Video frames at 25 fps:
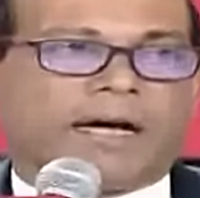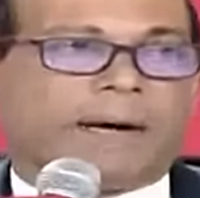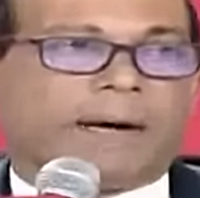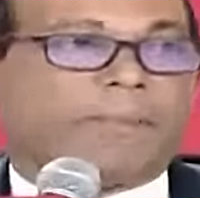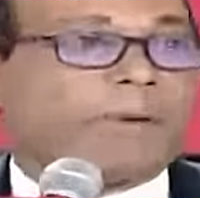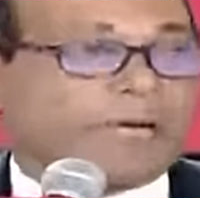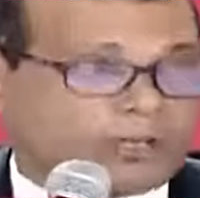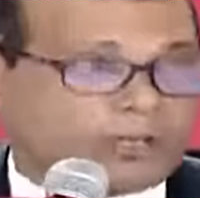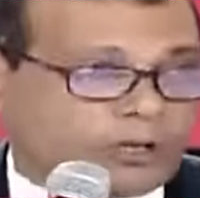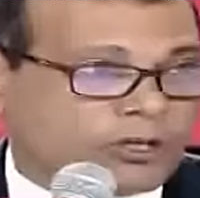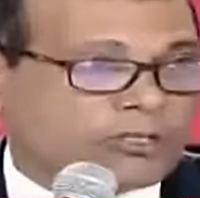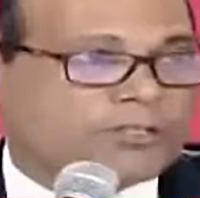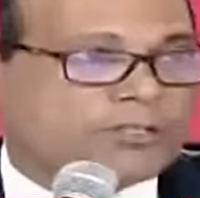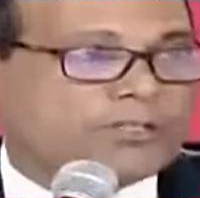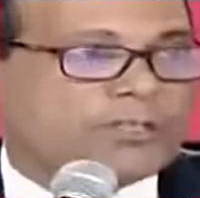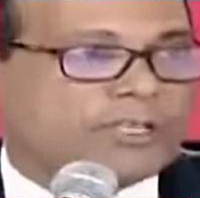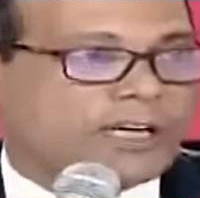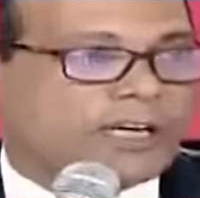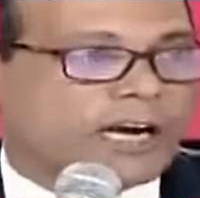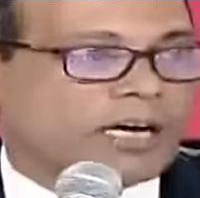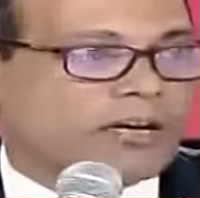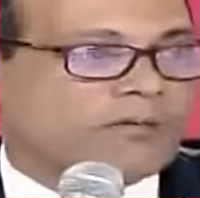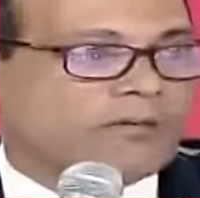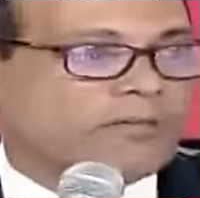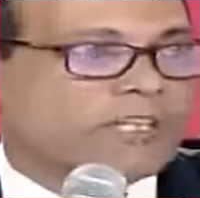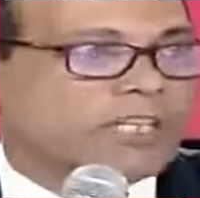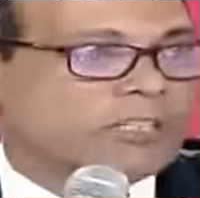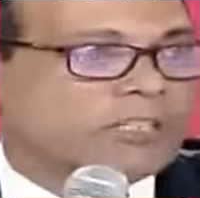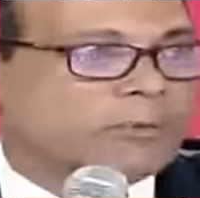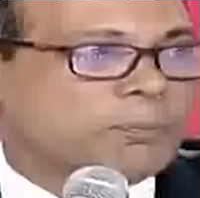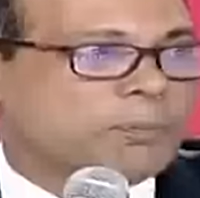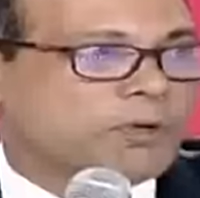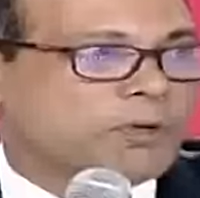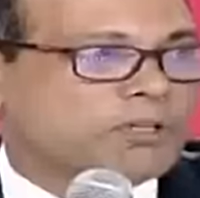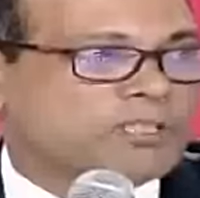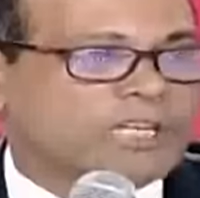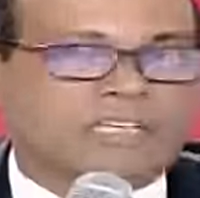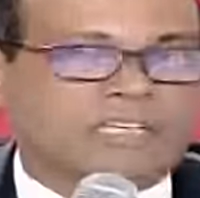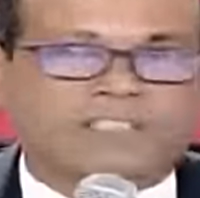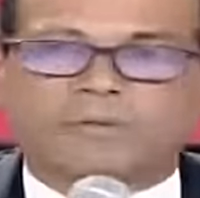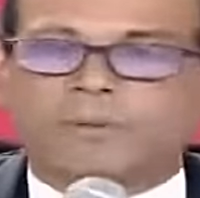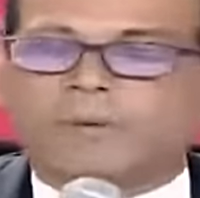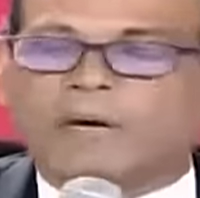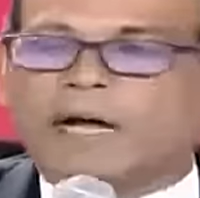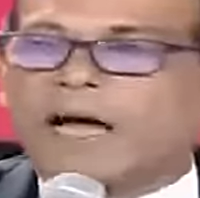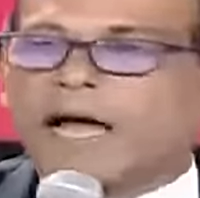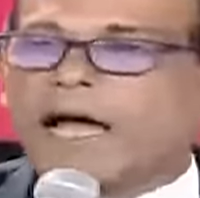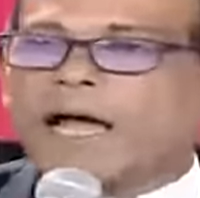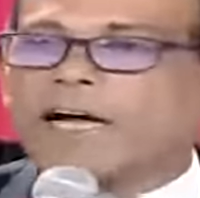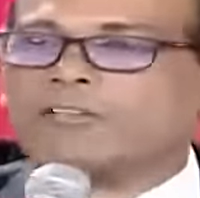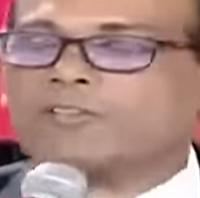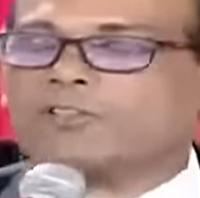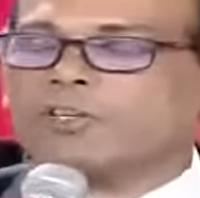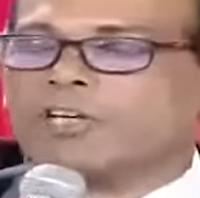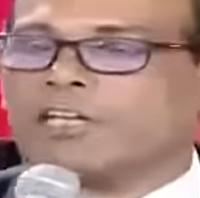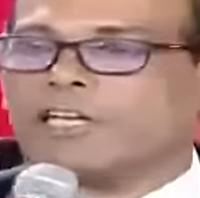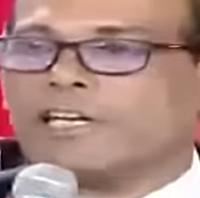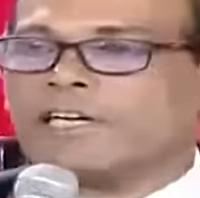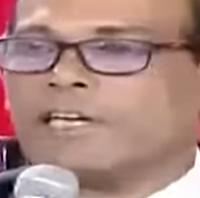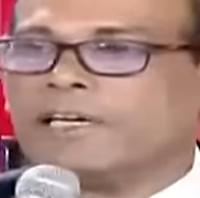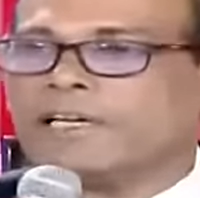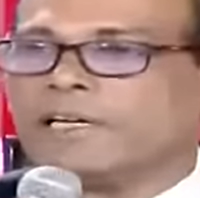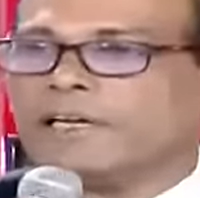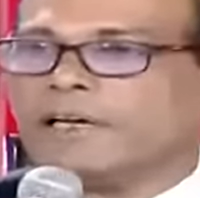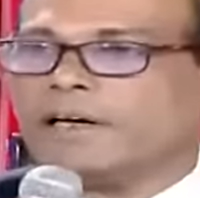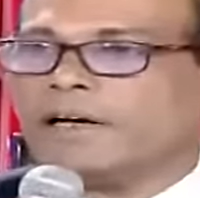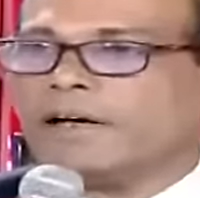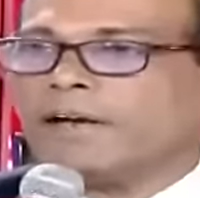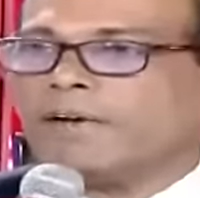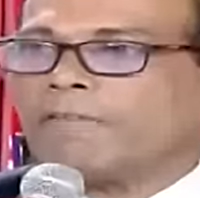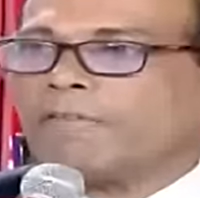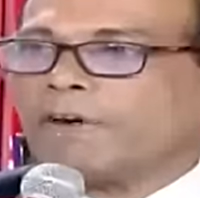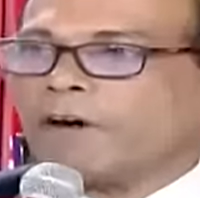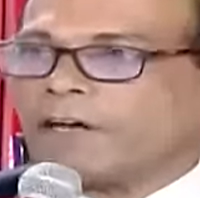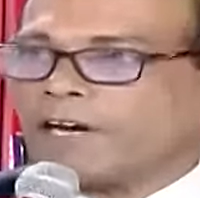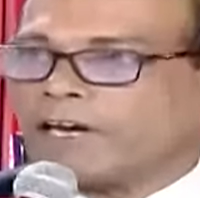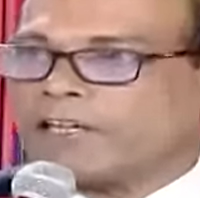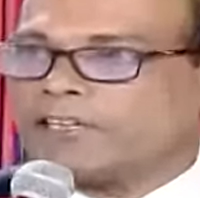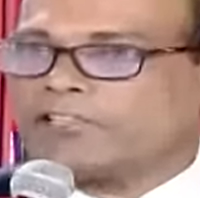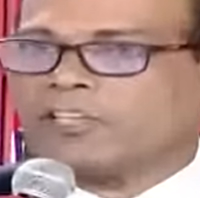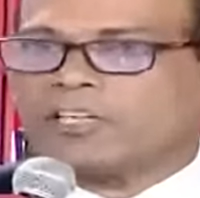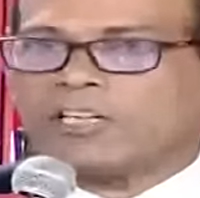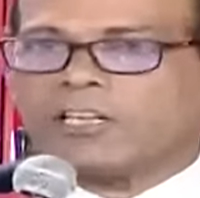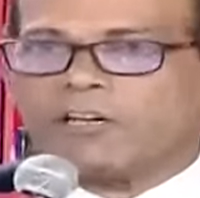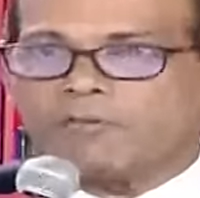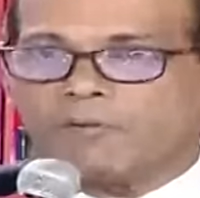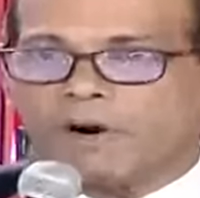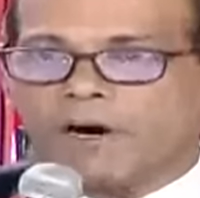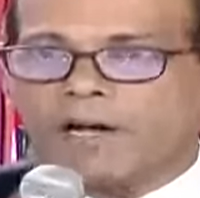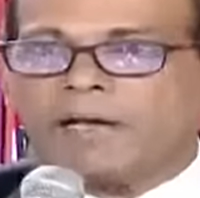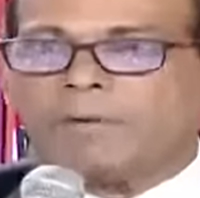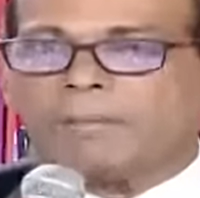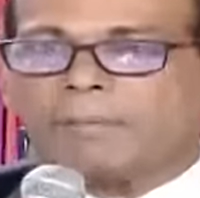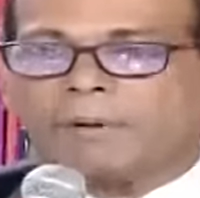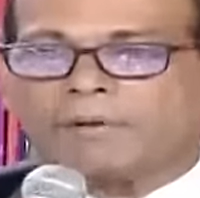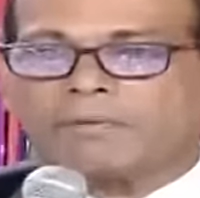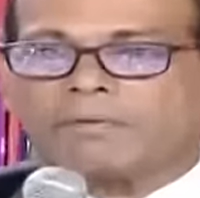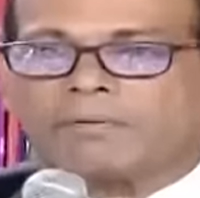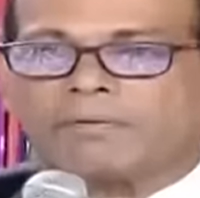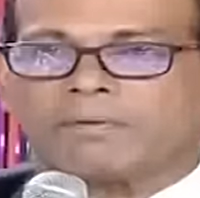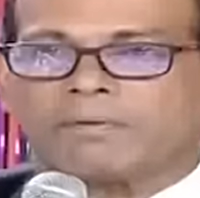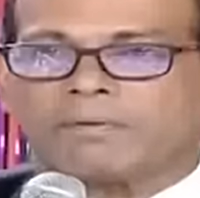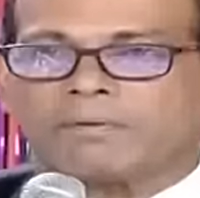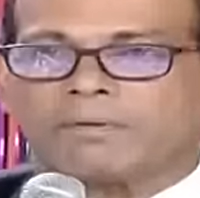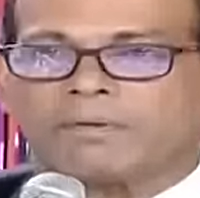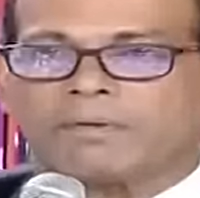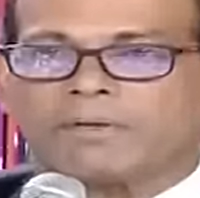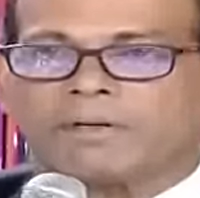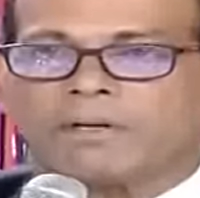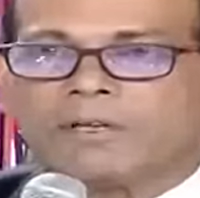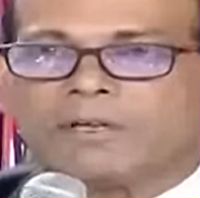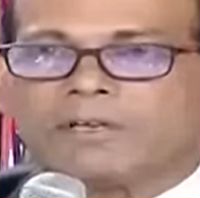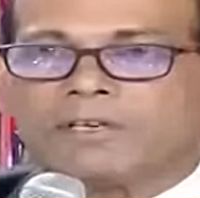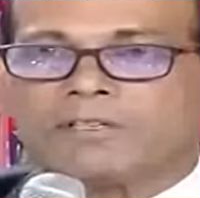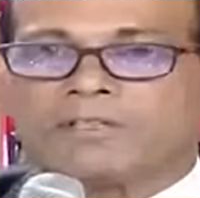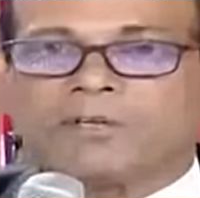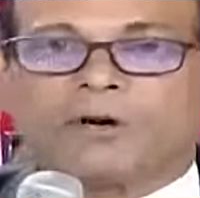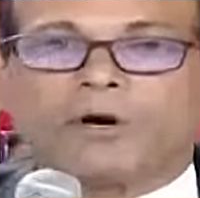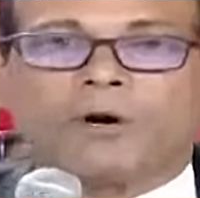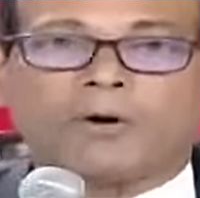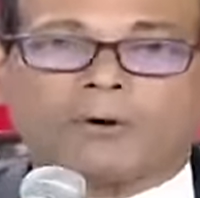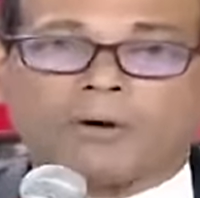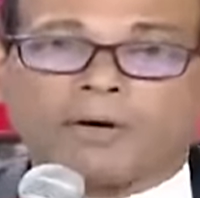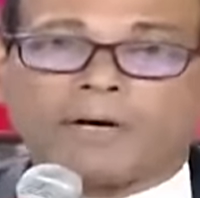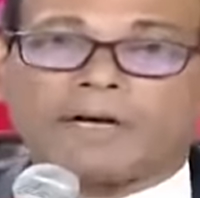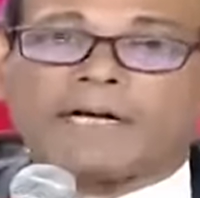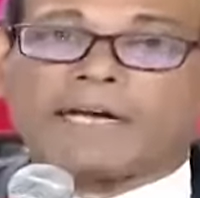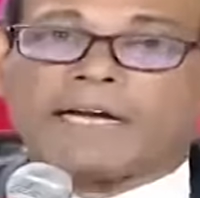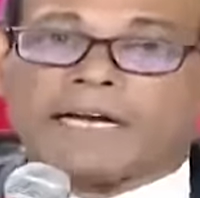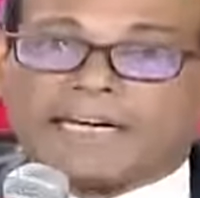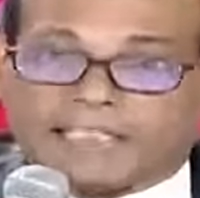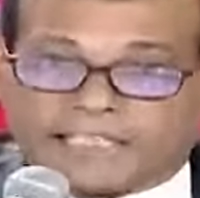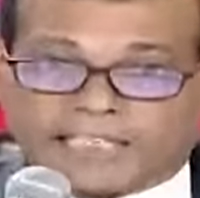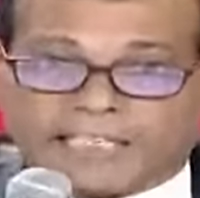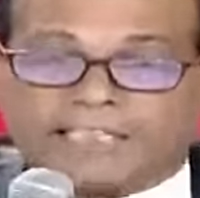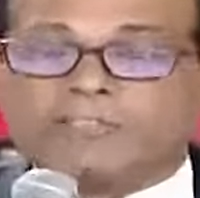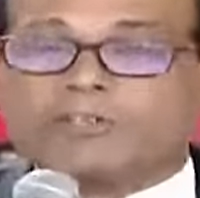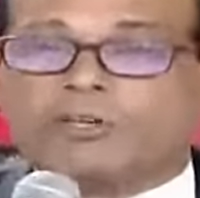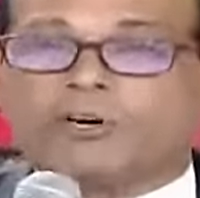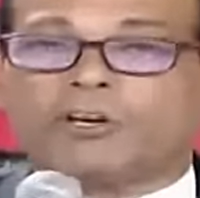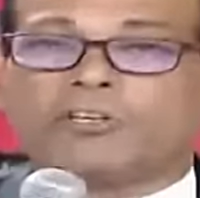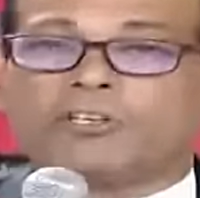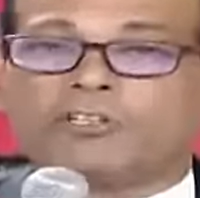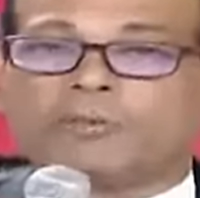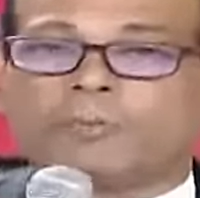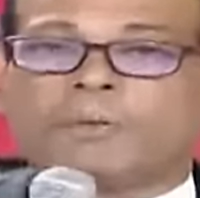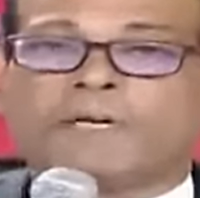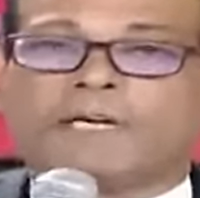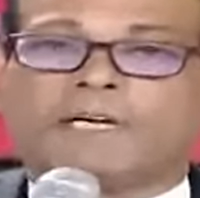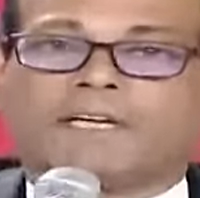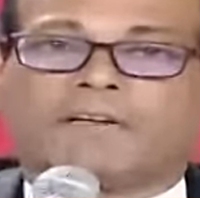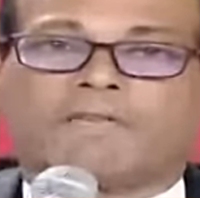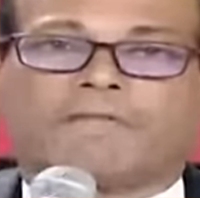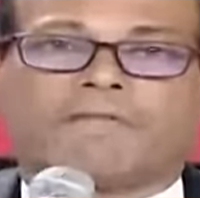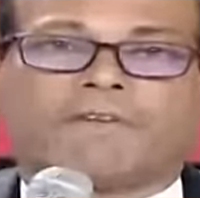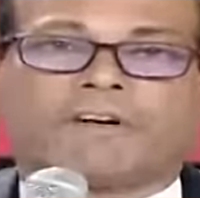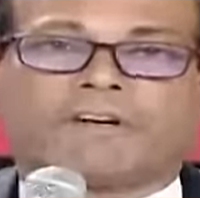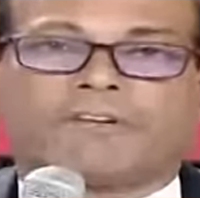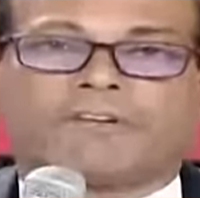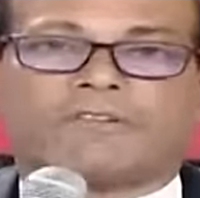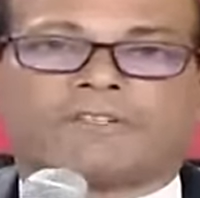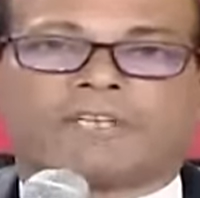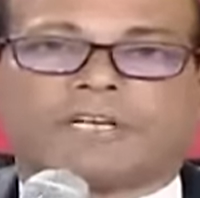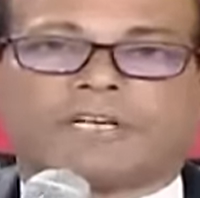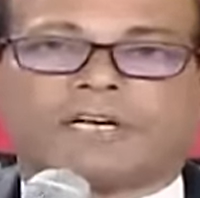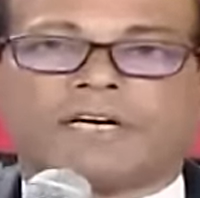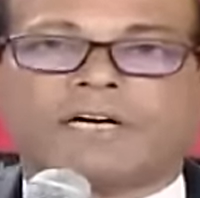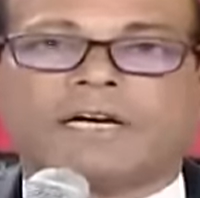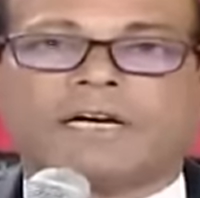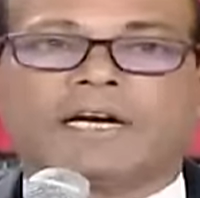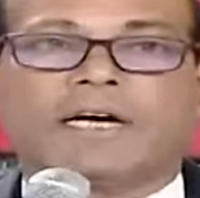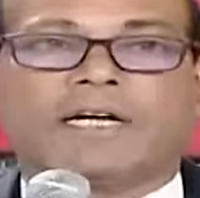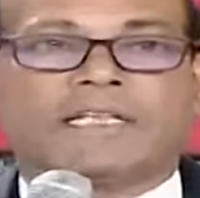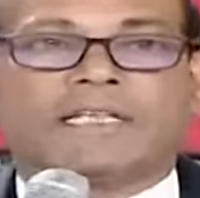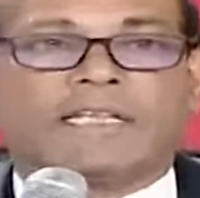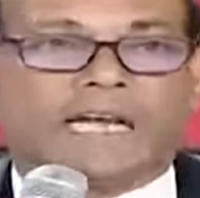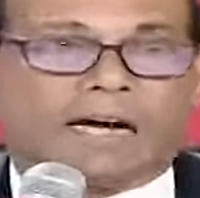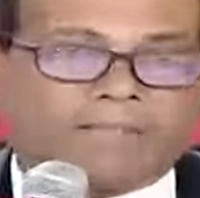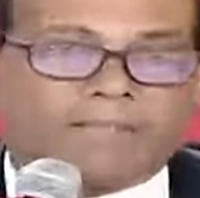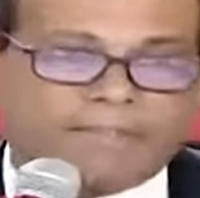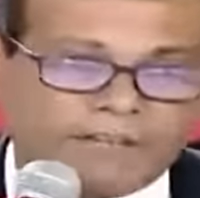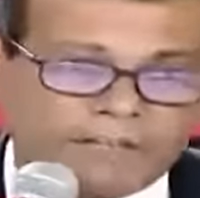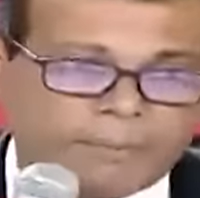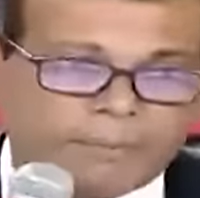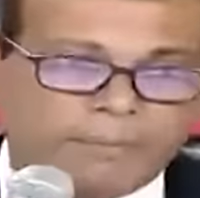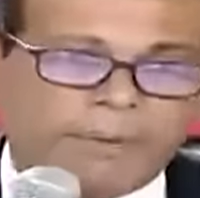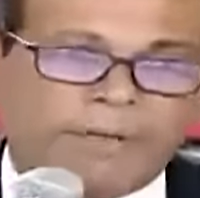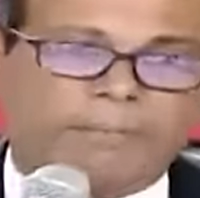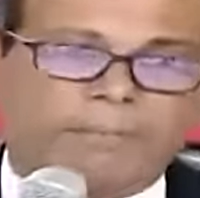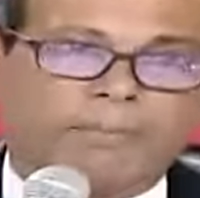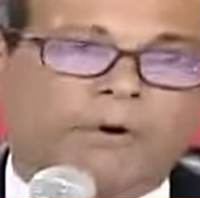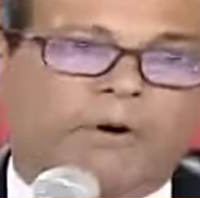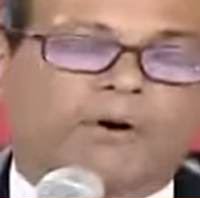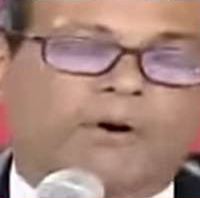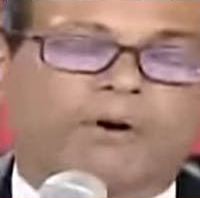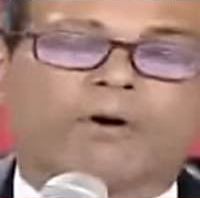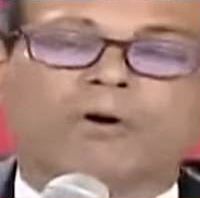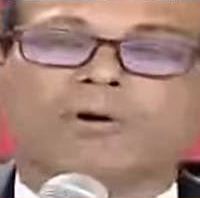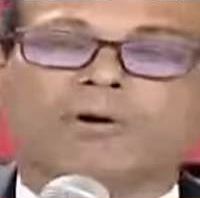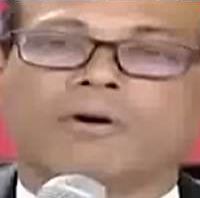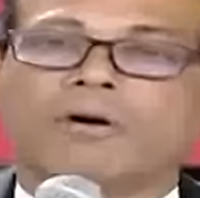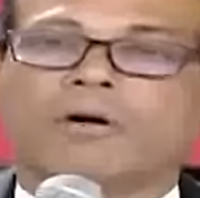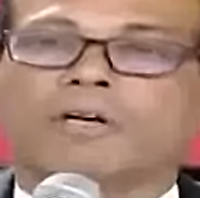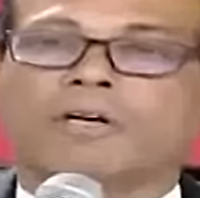because none of these projects were actually financially viable. So it is going to be a difficult year. There will be more